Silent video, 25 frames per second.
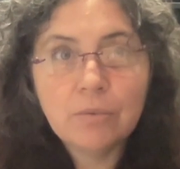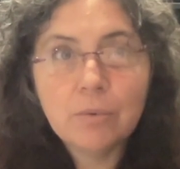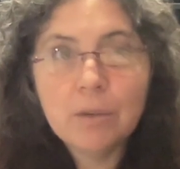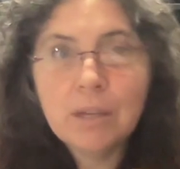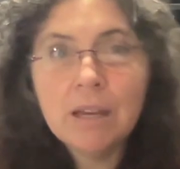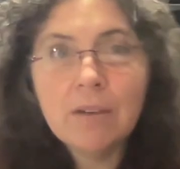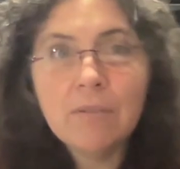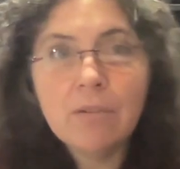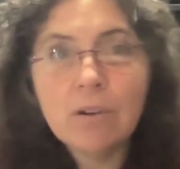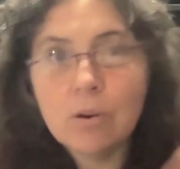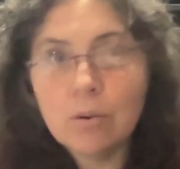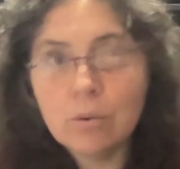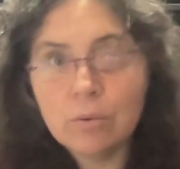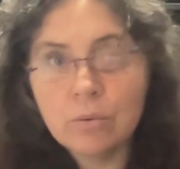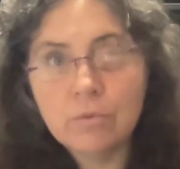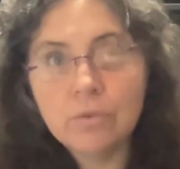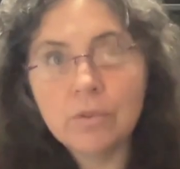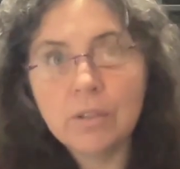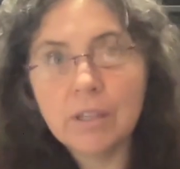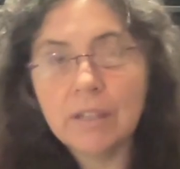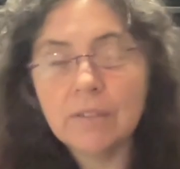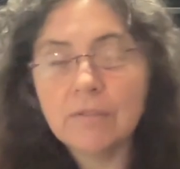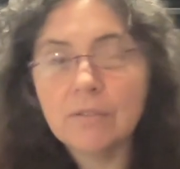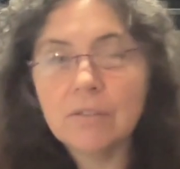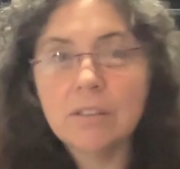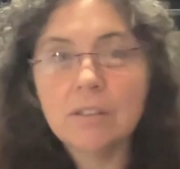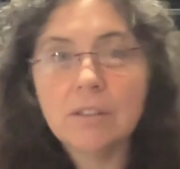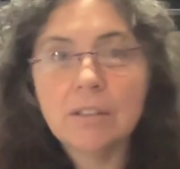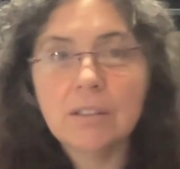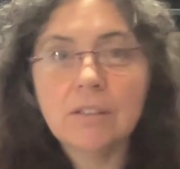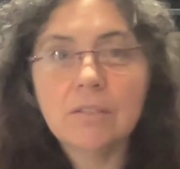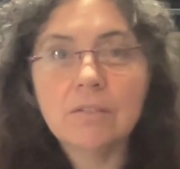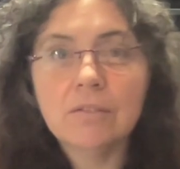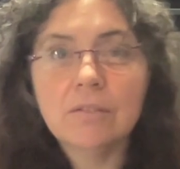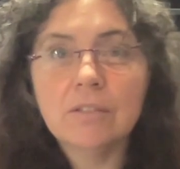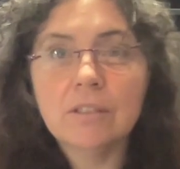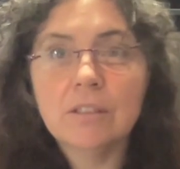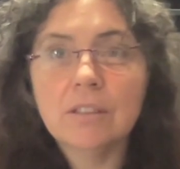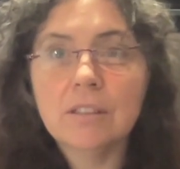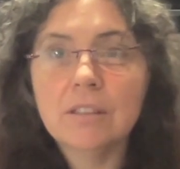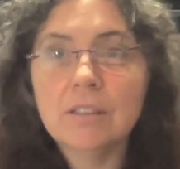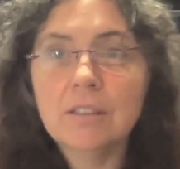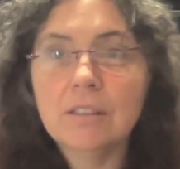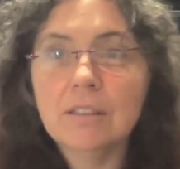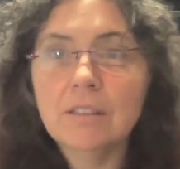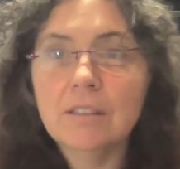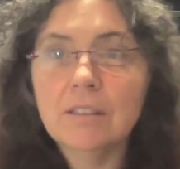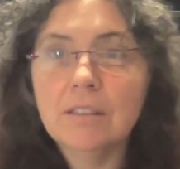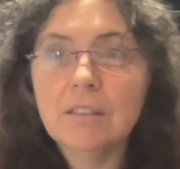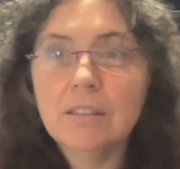We have our own life to live.
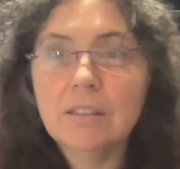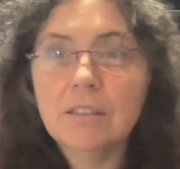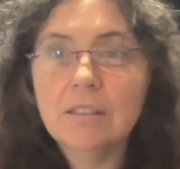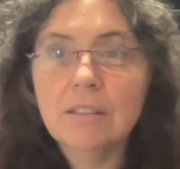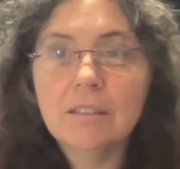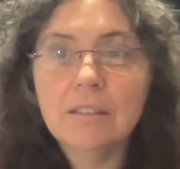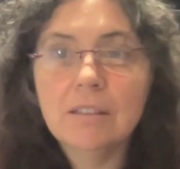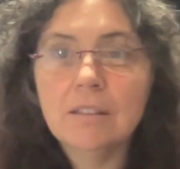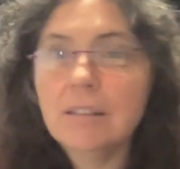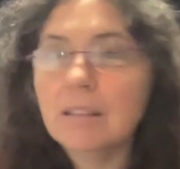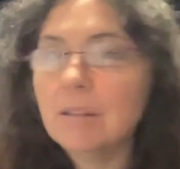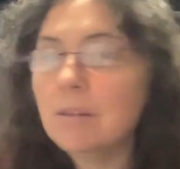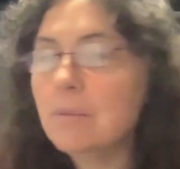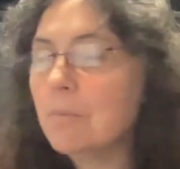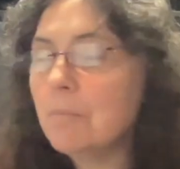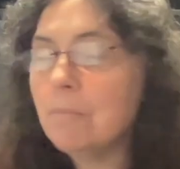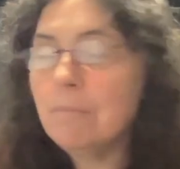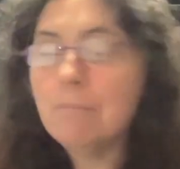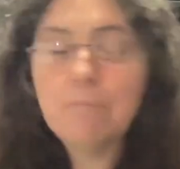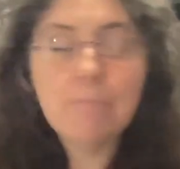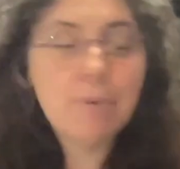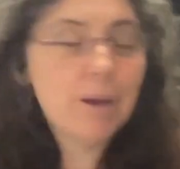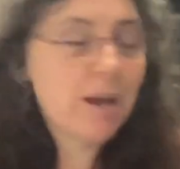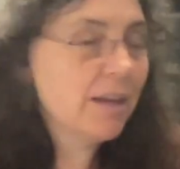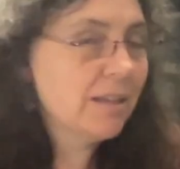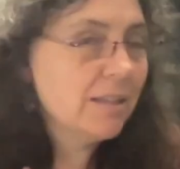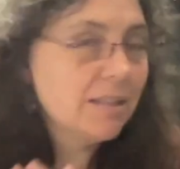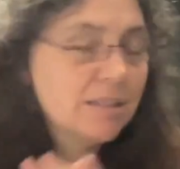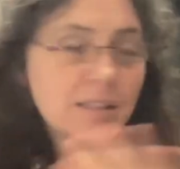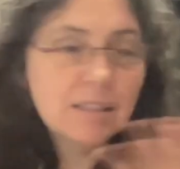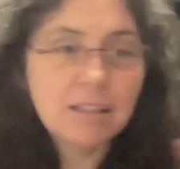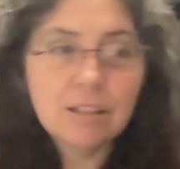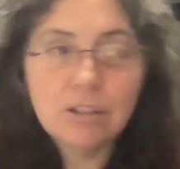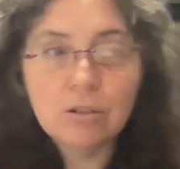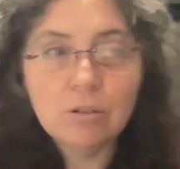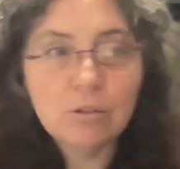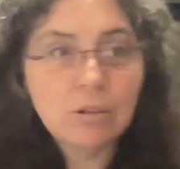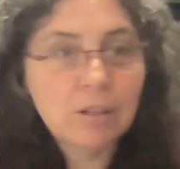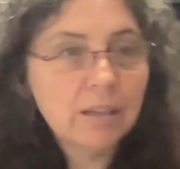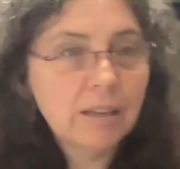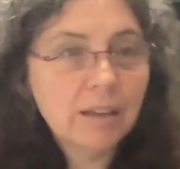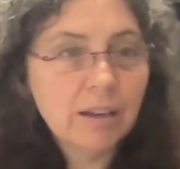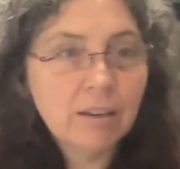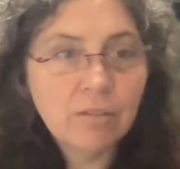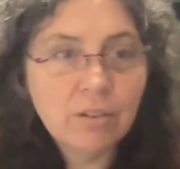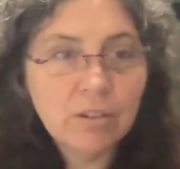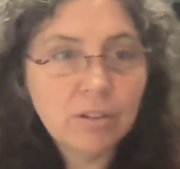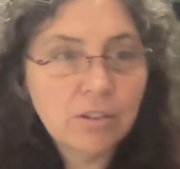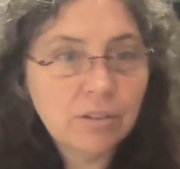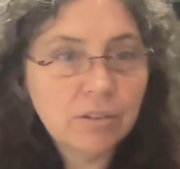The best thing you can
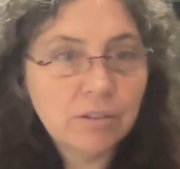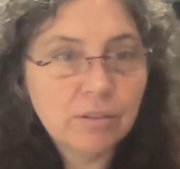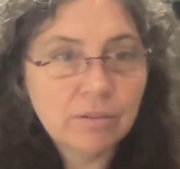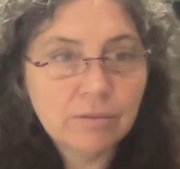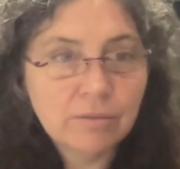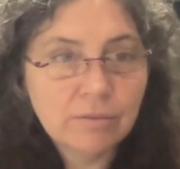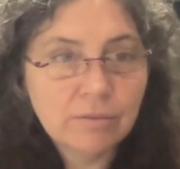ever do.